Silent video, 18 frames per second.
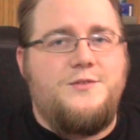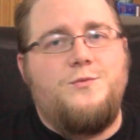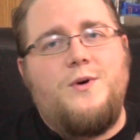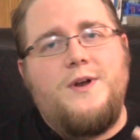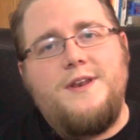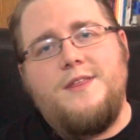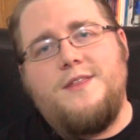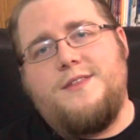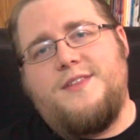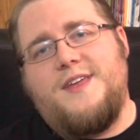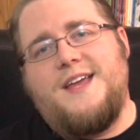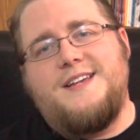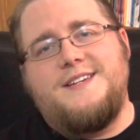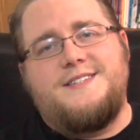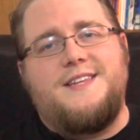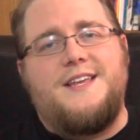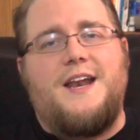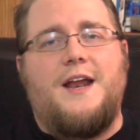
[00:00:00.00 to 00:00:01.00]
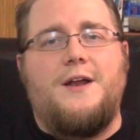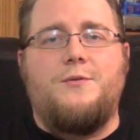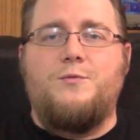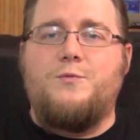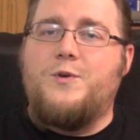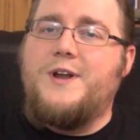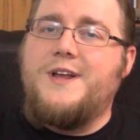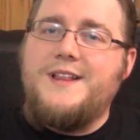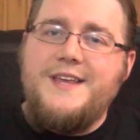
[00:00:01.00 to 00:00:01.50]
and one of the things that I
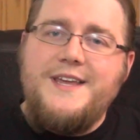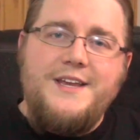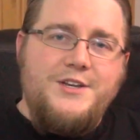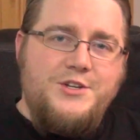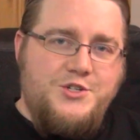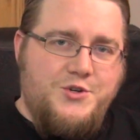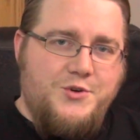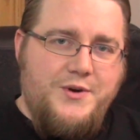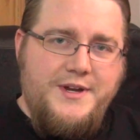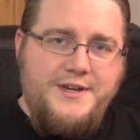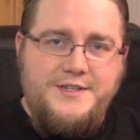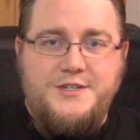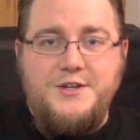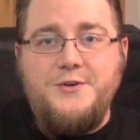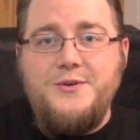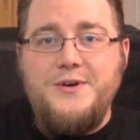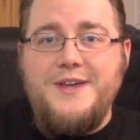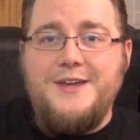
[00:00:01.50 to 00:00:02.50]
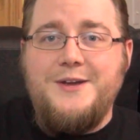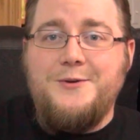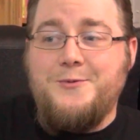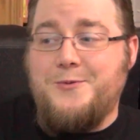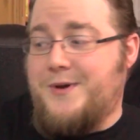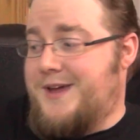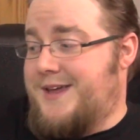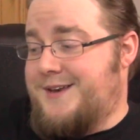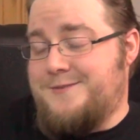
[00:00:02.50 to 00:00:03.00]
really enjoy doing
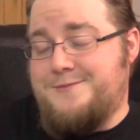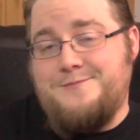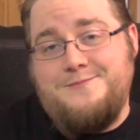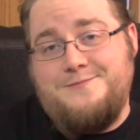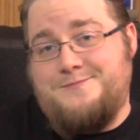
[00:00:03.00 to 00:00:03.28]
when